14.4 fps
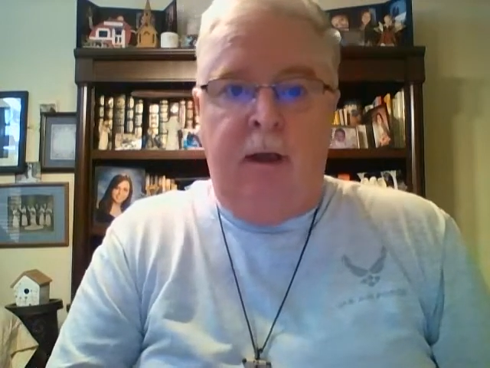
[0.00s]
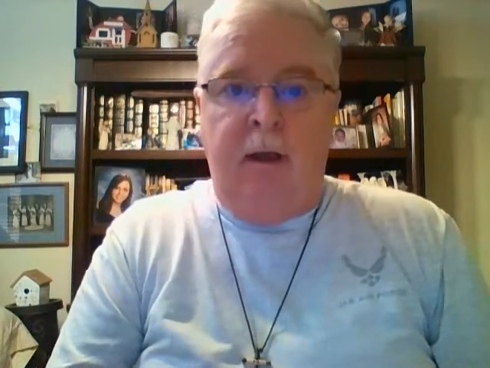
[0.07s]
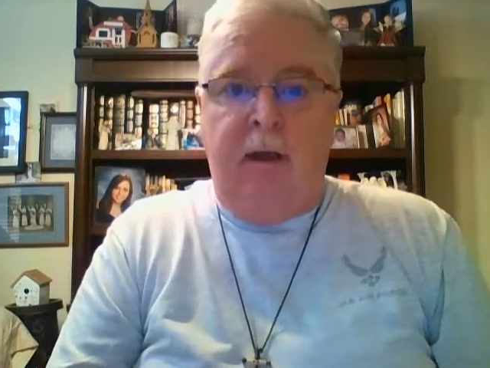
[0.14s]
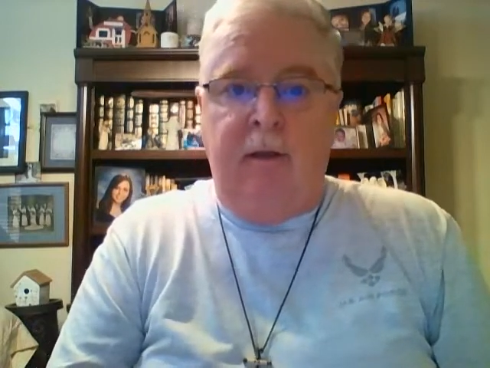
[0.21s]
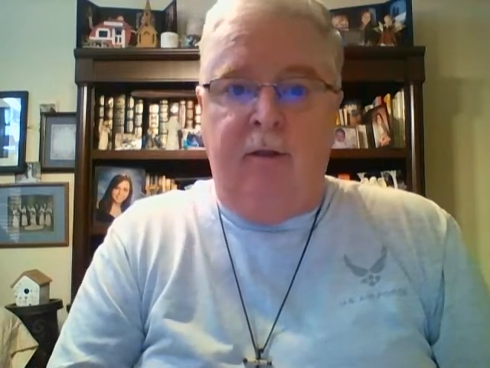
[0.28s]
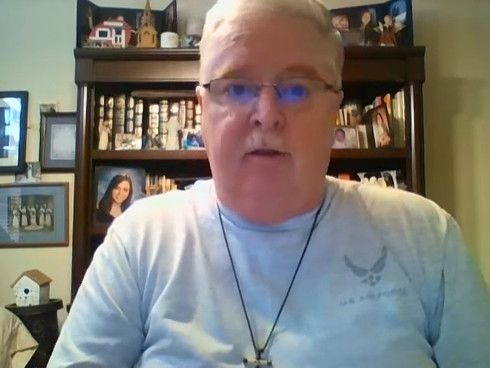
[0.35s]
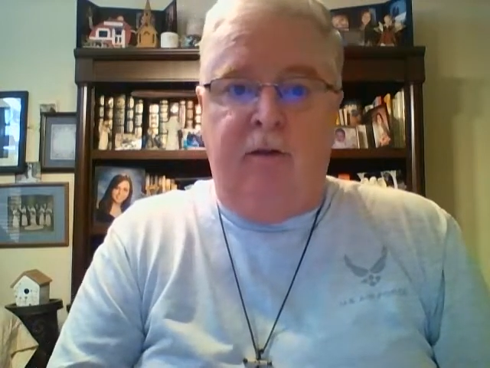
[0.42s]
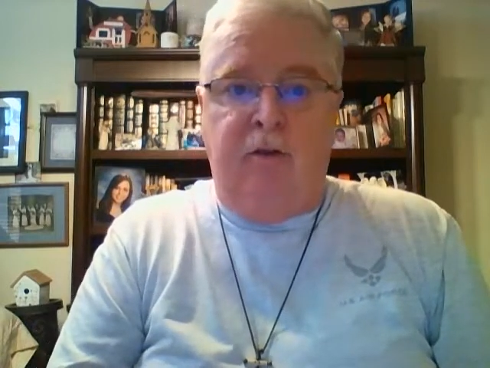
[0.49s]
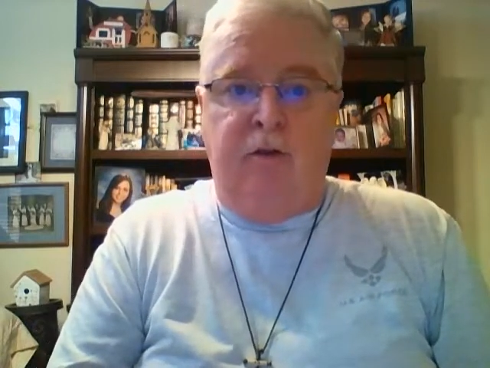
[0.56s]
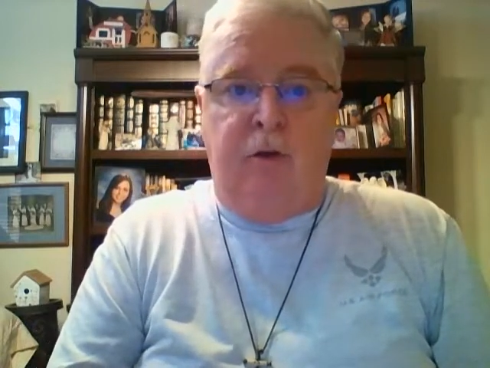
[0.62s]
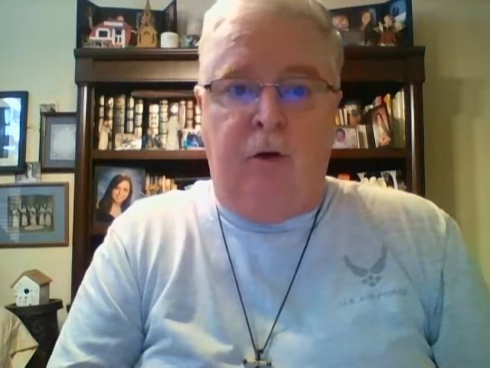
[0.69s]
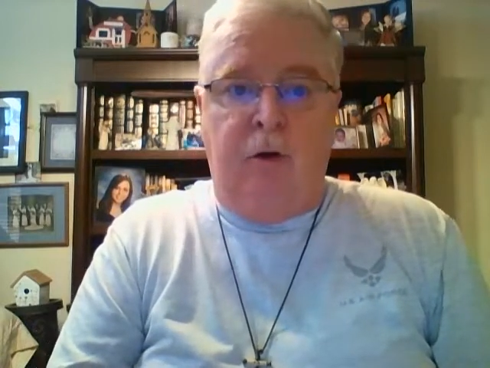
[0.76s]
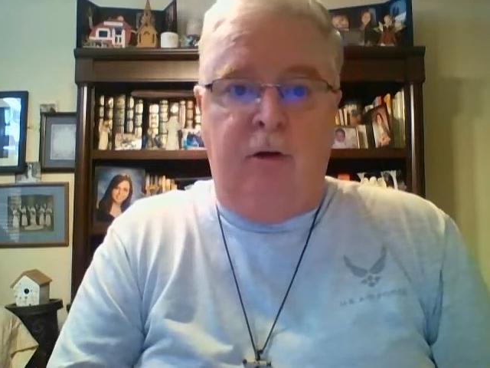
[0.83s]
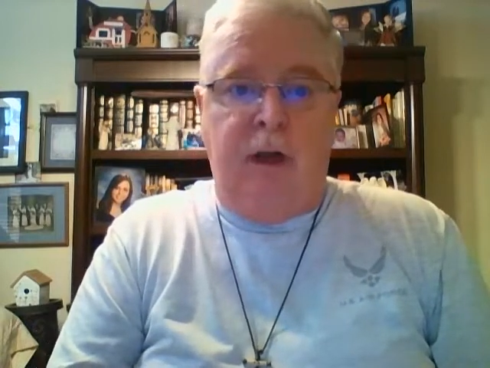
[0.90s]
and this is
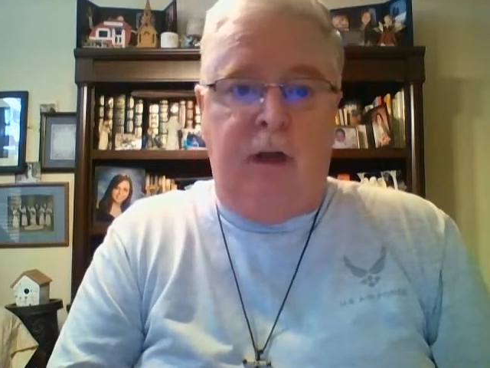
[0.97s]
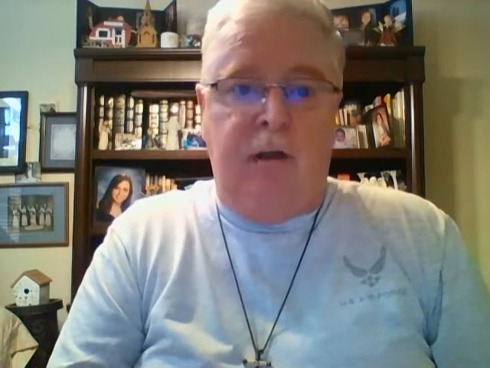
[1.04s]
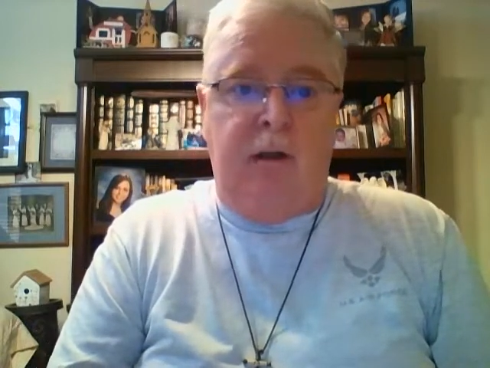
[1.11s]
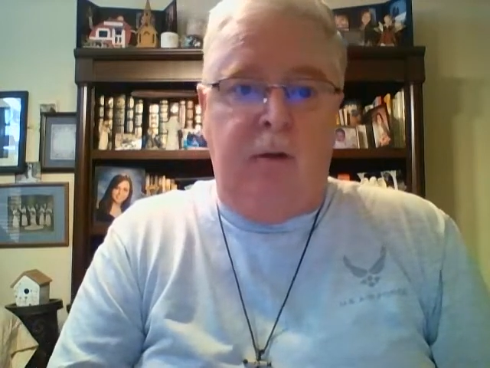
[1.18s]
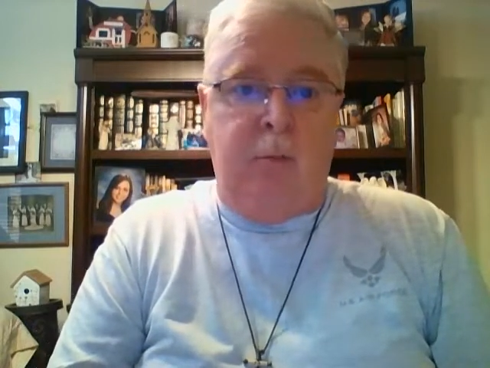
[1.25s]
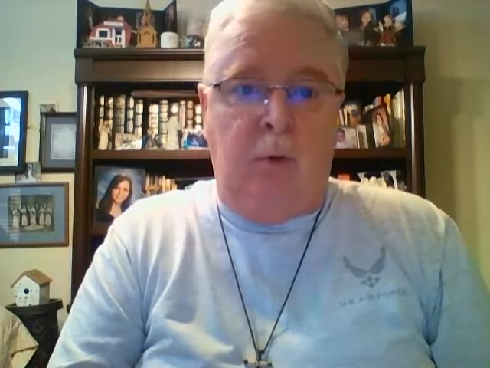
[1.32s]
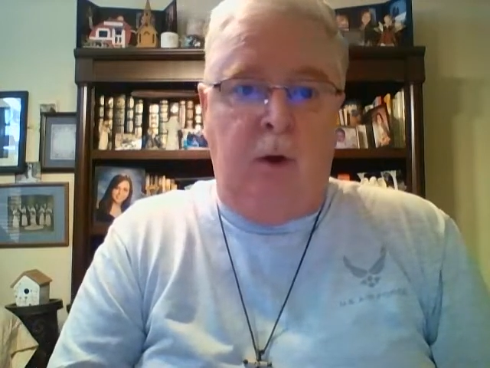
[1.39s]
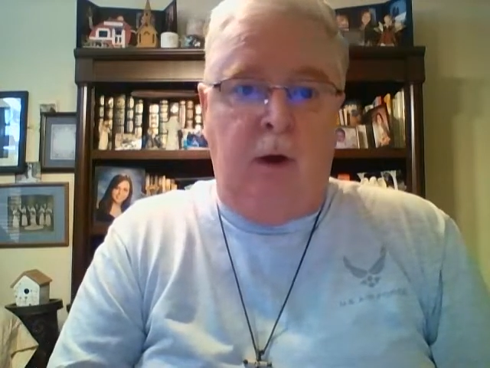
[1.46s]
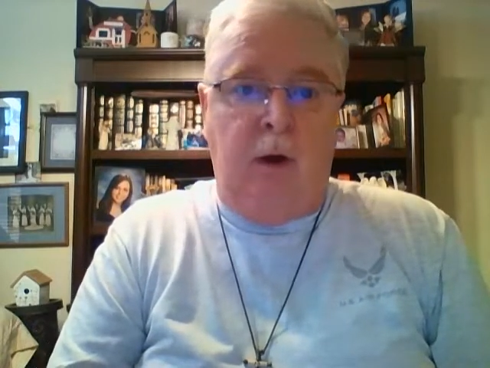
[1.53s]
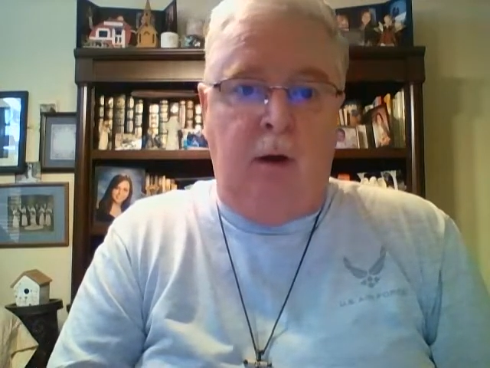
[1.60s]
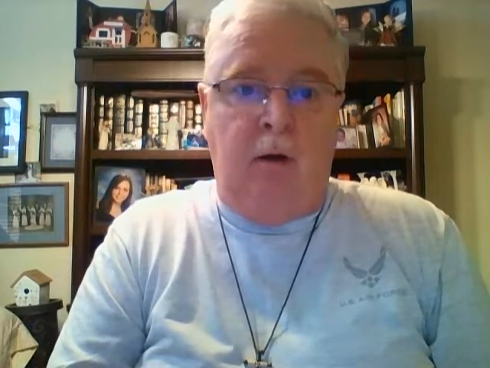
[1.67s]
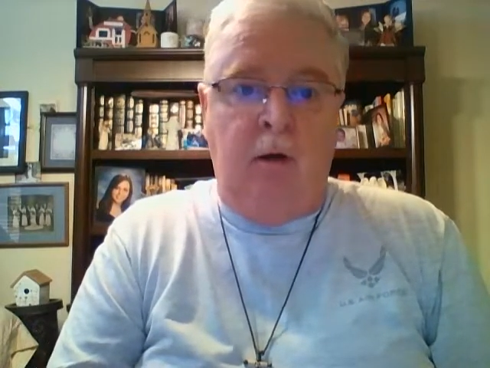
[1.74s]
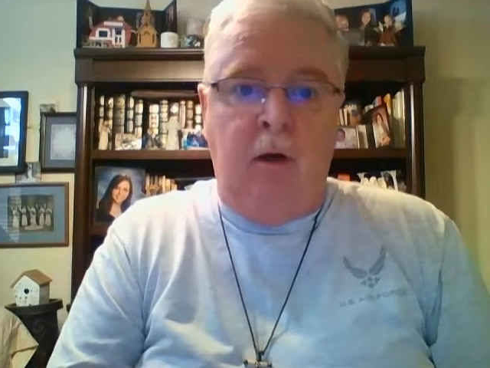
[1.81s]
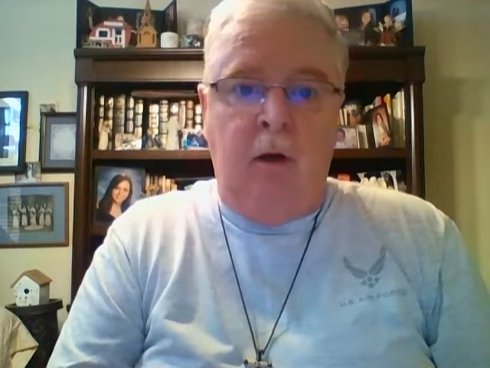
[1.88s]
our daily
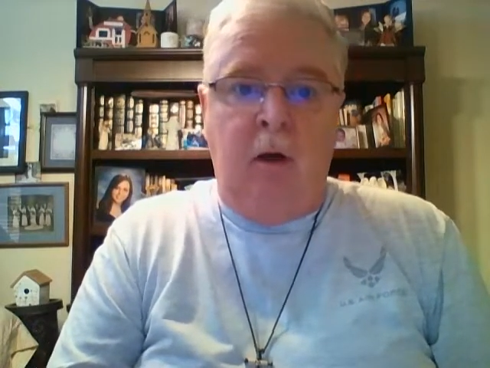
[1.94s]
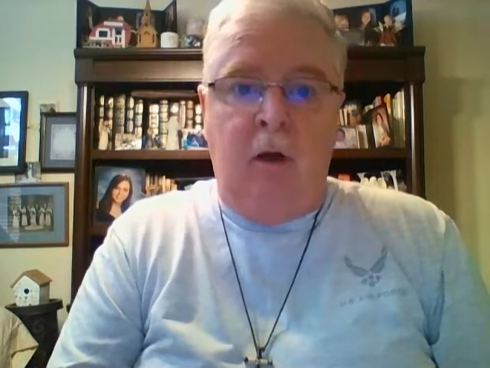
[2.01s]
prayer